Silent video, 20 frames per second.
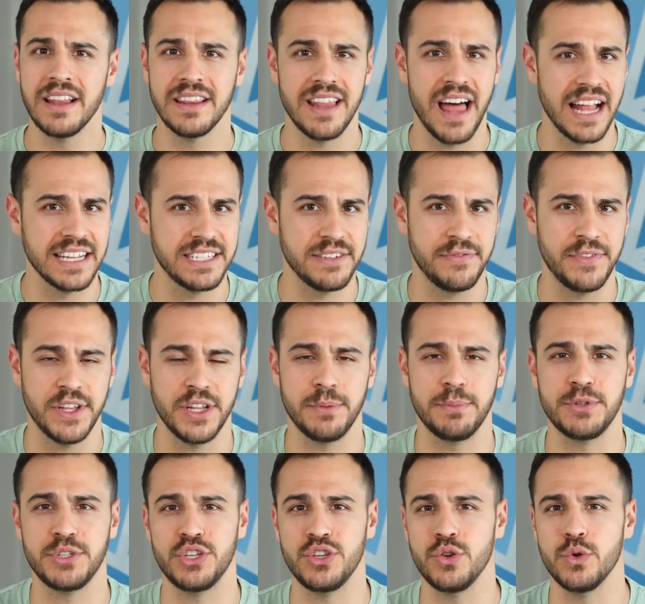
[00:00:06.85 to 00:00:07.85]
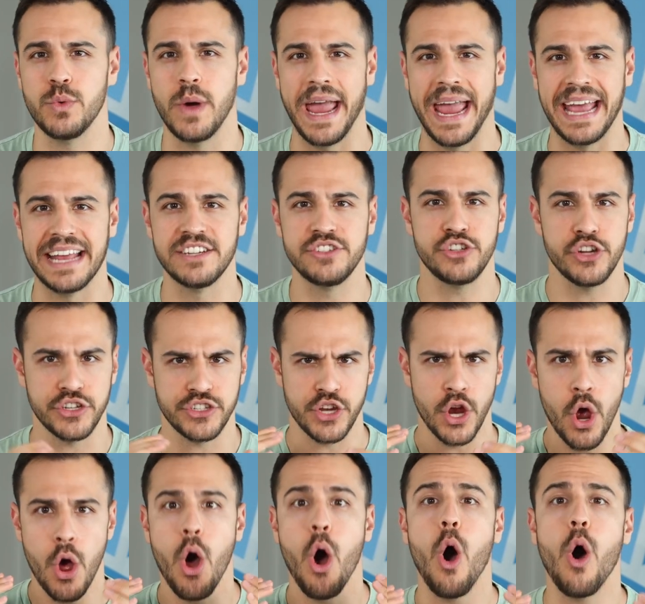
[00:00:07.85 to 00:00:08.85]
lots of Philips Hue, and just
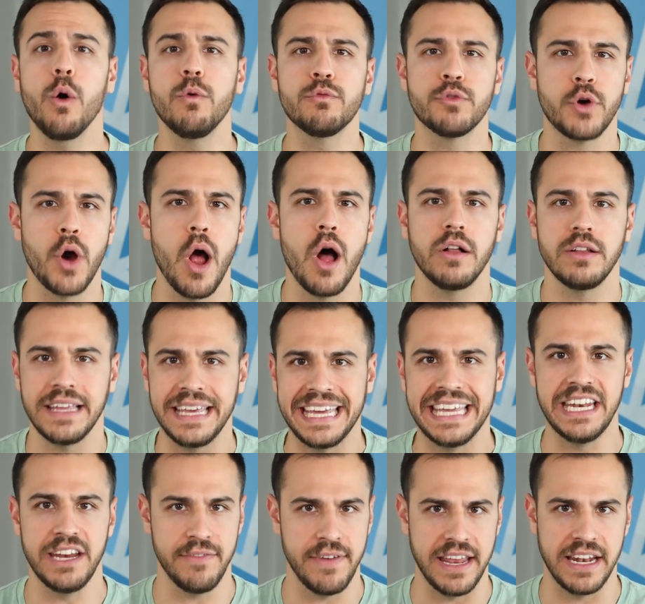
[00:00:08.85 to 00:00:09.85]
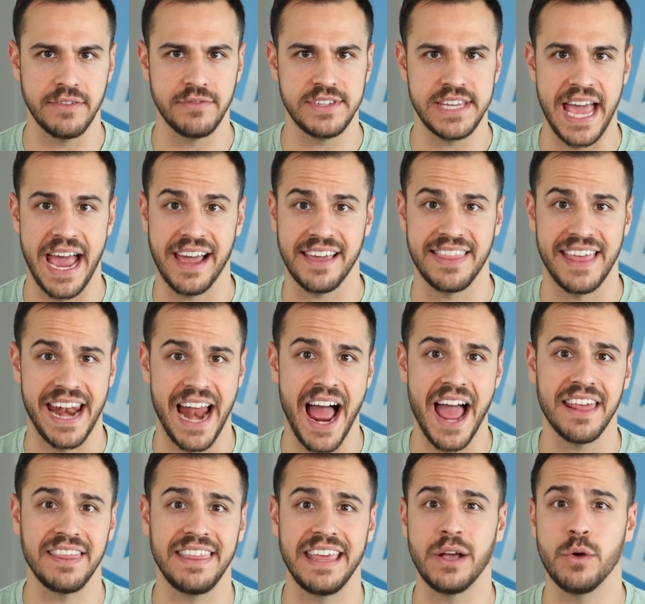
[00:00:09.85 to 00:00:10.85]
overall innovative tech that
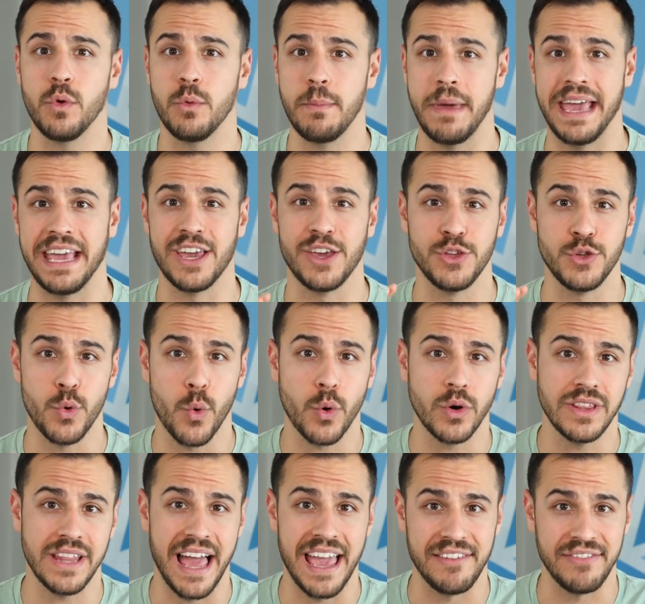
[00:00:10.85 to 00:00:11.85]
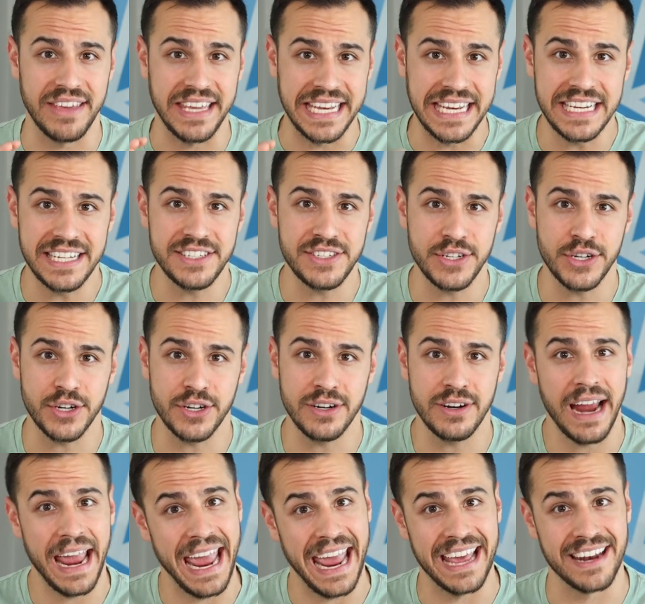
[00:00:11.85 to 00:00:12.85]
I think will make your life
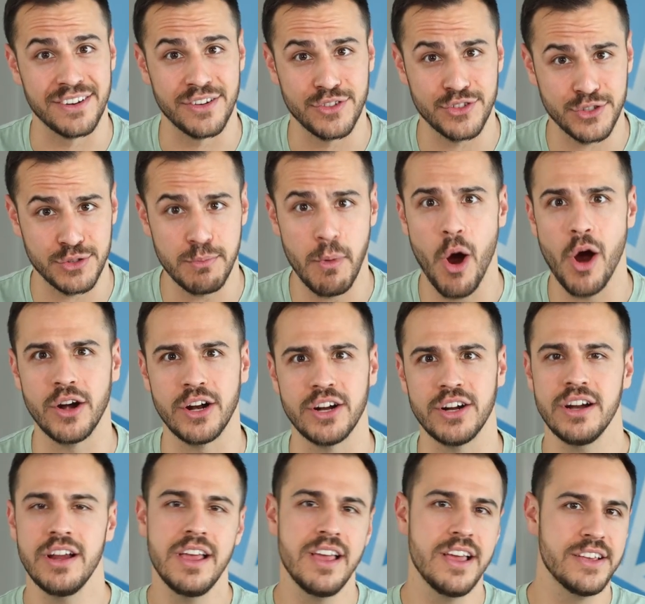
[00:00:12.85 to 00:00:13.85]
easier and smarter.